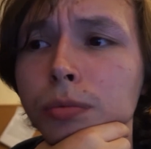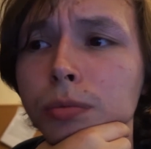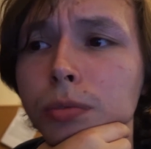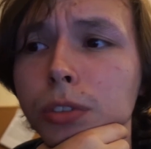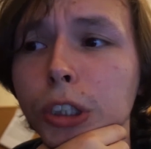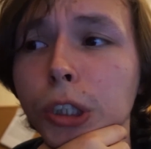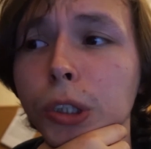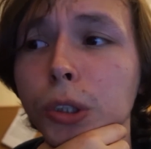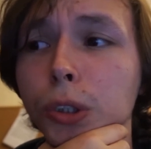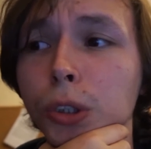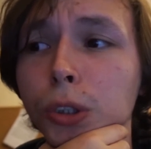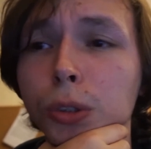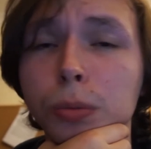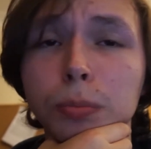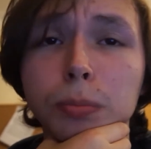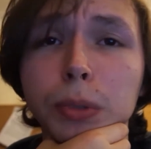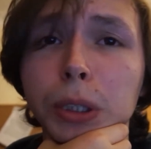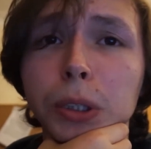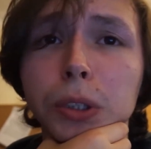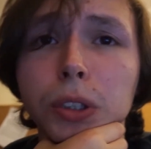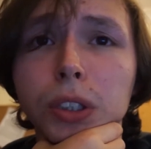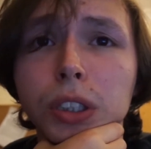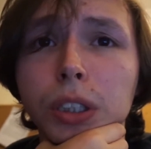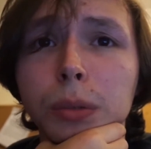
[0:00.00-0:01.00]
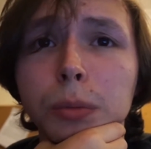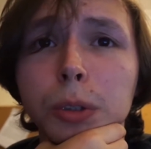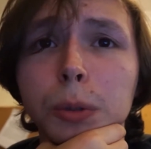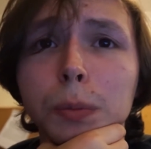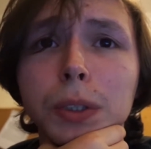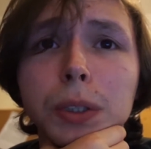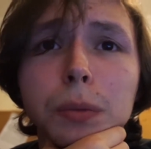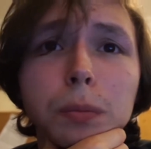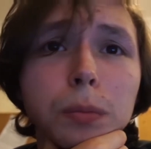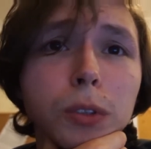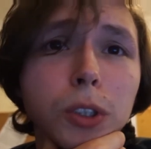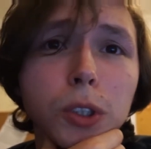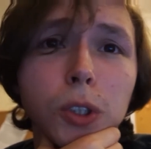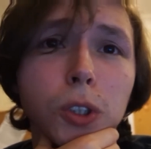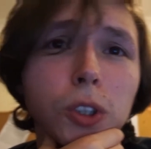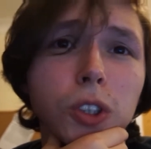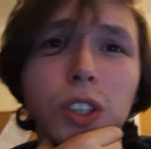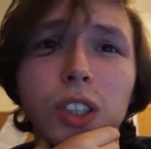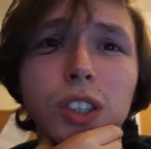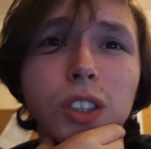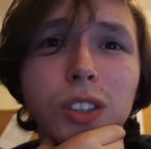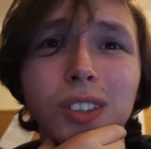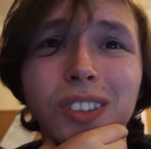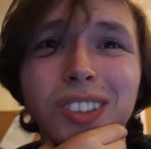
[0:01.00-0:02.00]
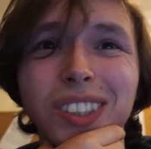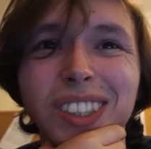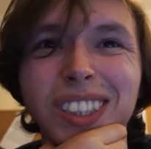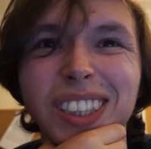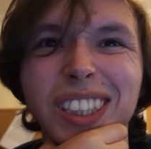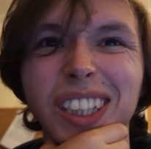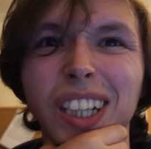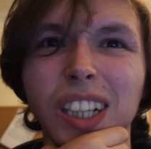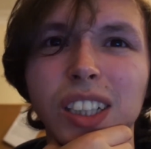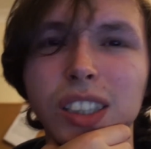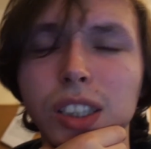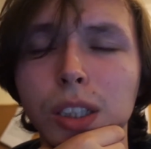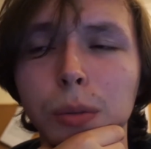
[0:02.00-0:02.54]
Josh, much the same as me. Josh and I do the exact